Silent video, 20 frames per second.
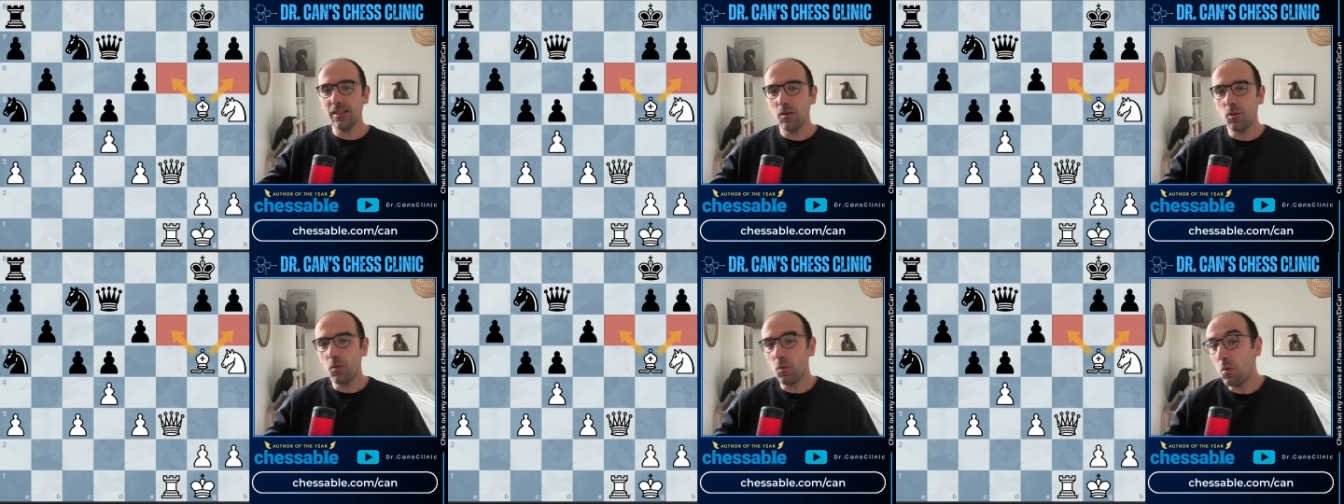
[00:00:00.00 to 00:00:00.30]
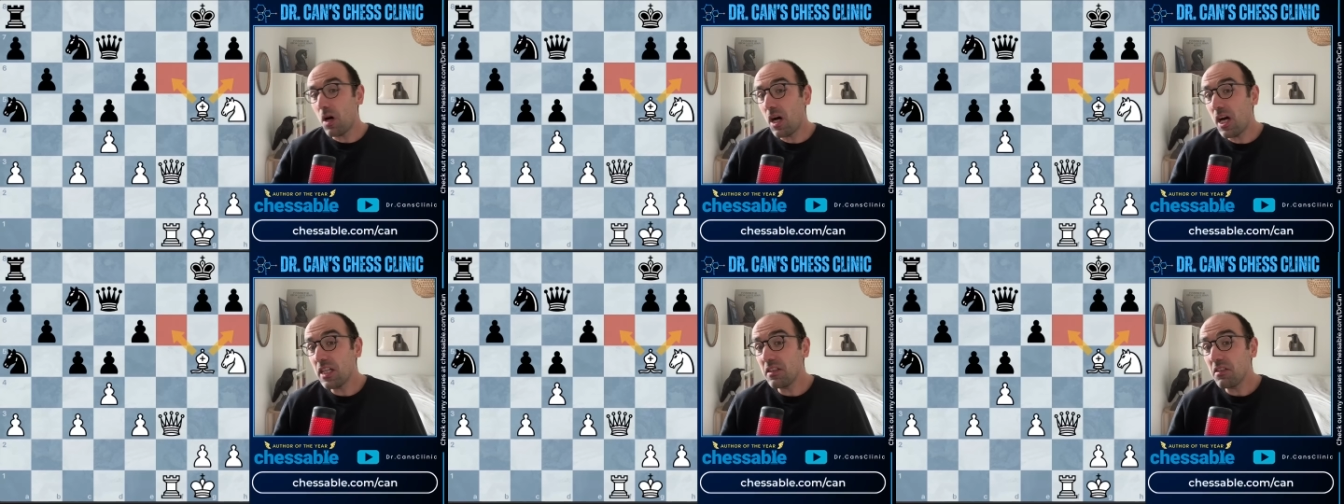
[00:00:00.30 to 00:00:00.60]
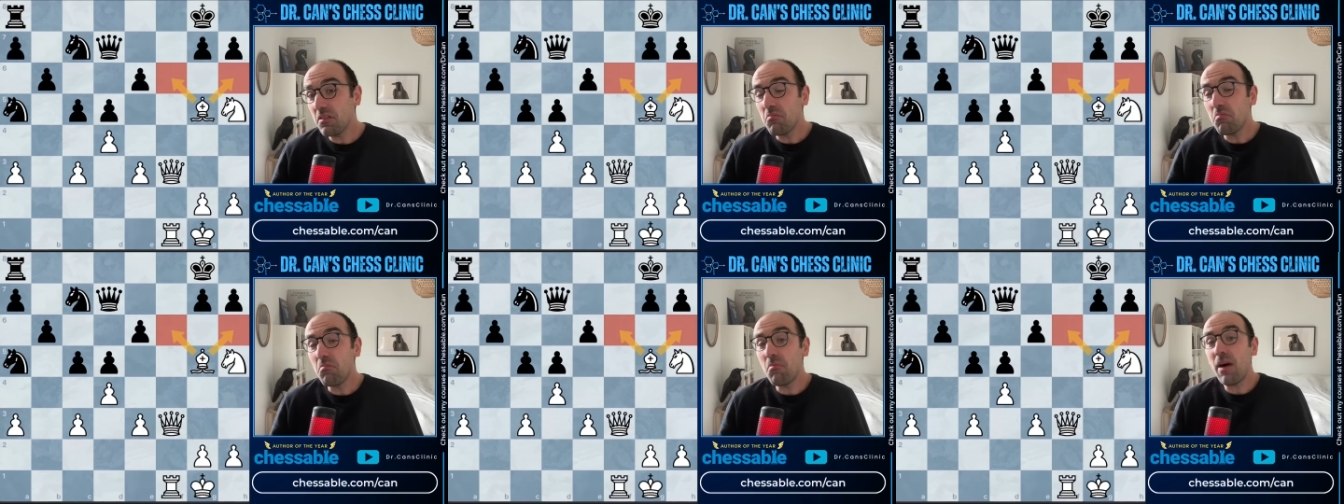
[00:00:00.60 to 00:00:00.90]
One
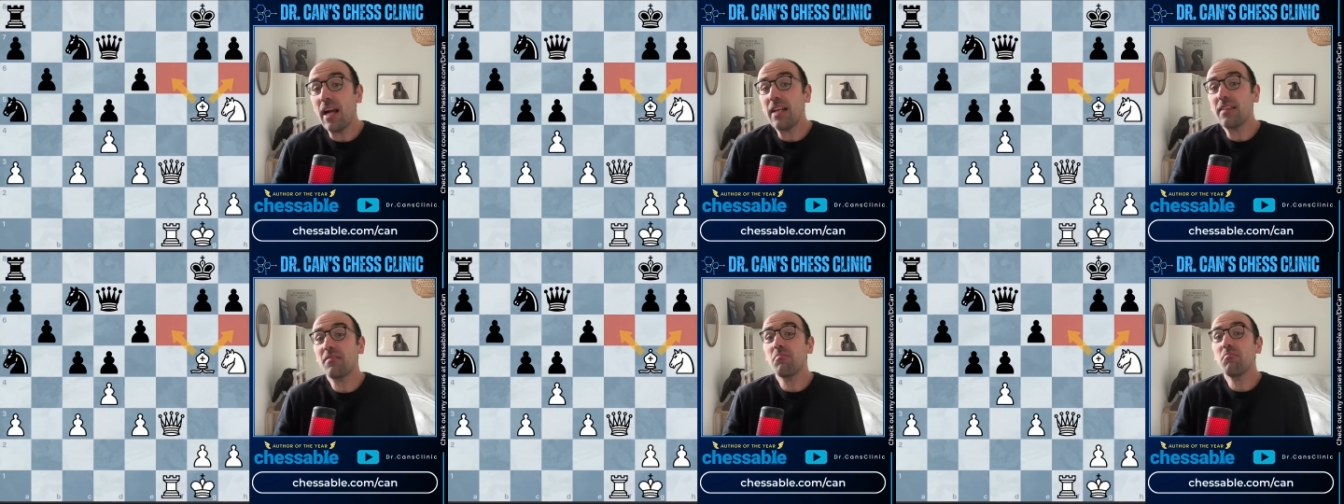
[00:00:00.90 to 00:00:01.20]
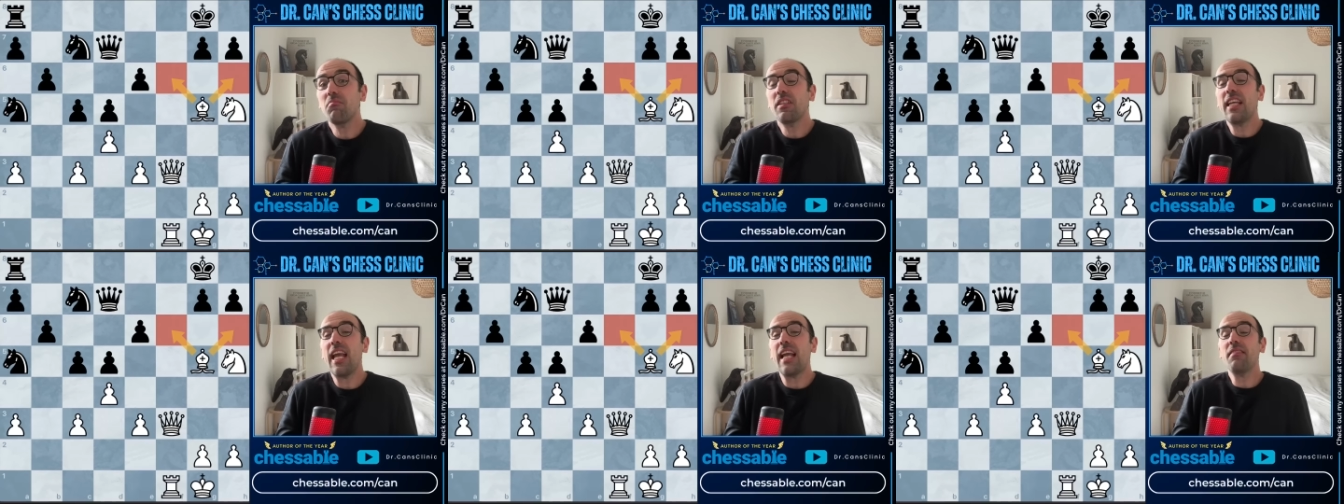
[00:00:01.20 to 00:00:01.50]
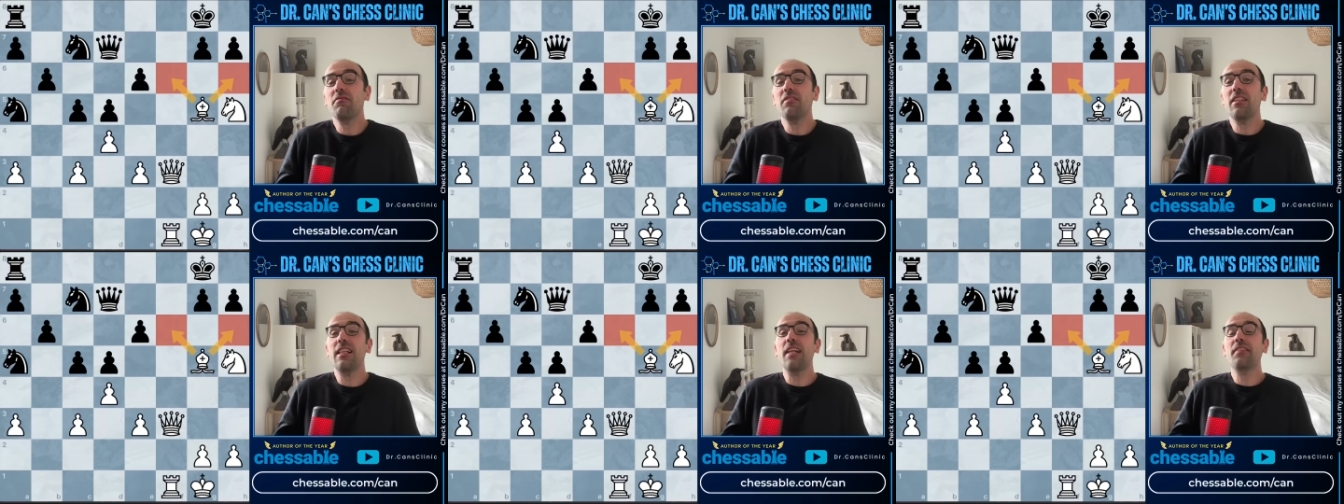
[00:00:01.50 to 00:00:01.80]
might
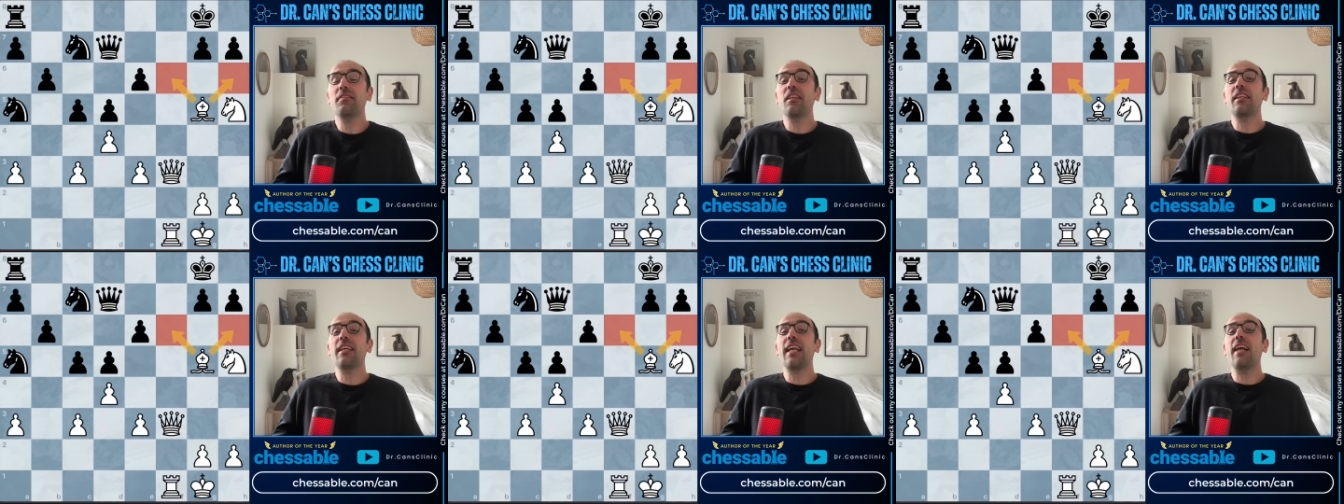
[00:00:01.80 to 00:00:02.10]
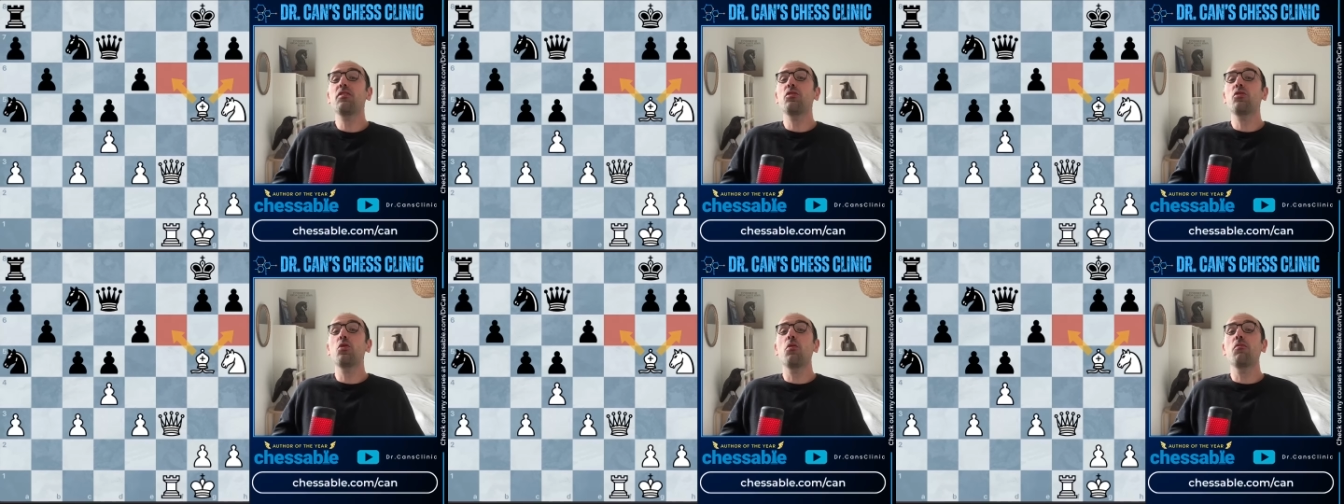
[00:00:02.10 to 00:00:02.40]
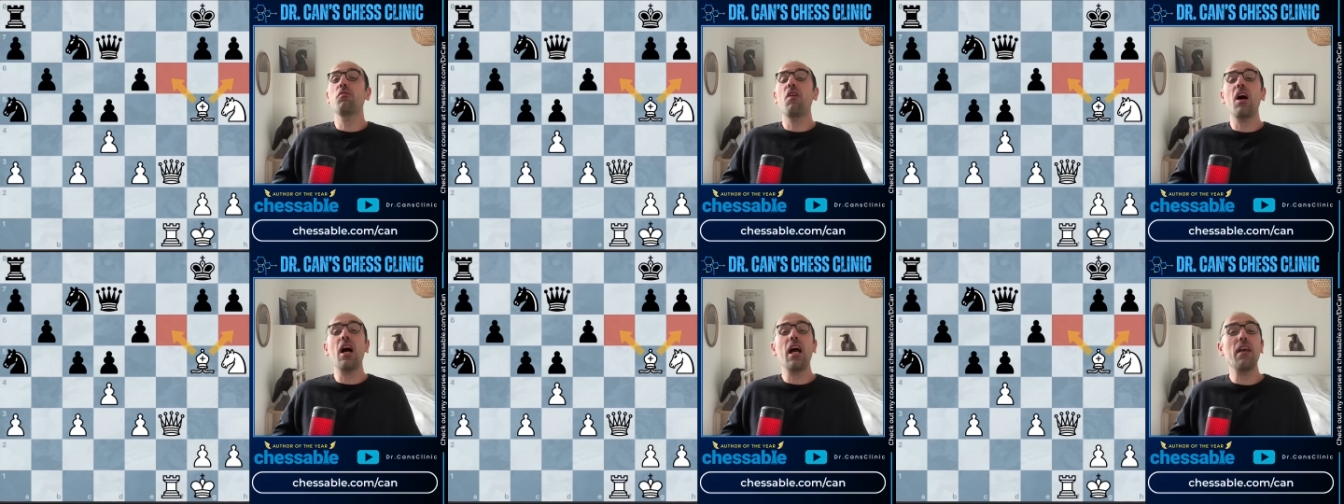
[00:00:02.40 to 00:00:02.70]
let the cat
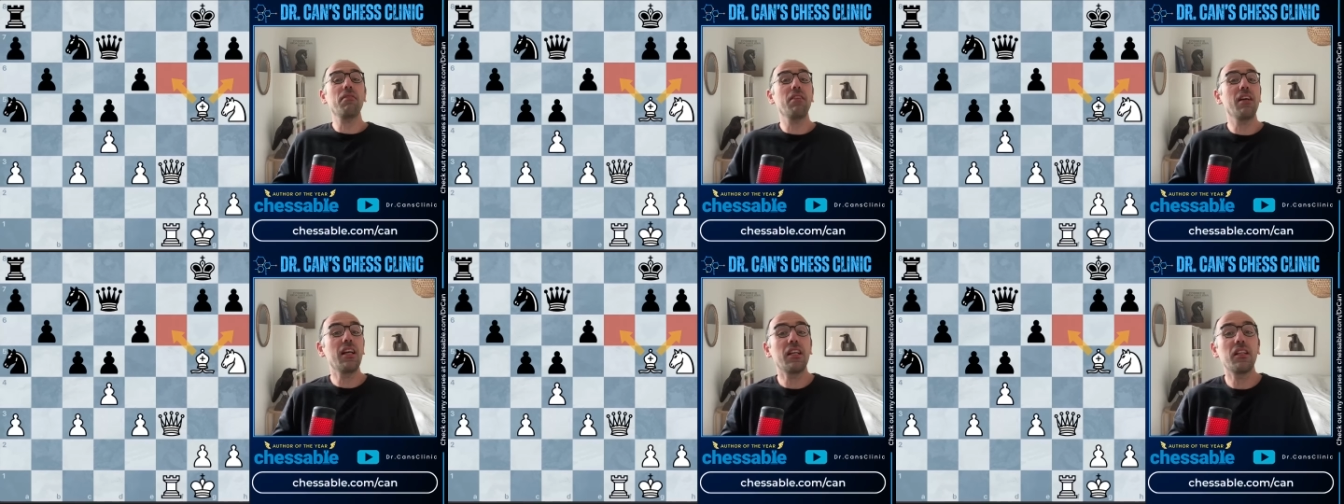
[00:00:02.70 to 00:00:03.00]
survive,